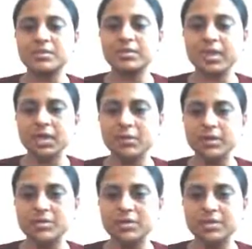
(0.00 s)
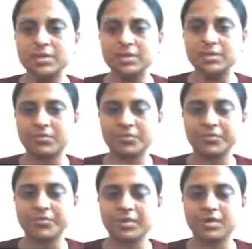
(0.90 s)
individuals.
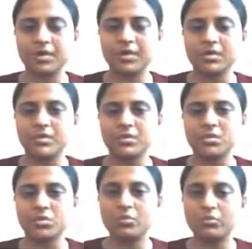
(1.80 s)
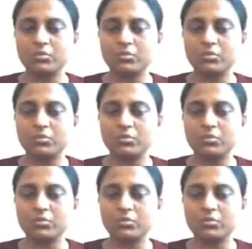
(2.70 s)
So,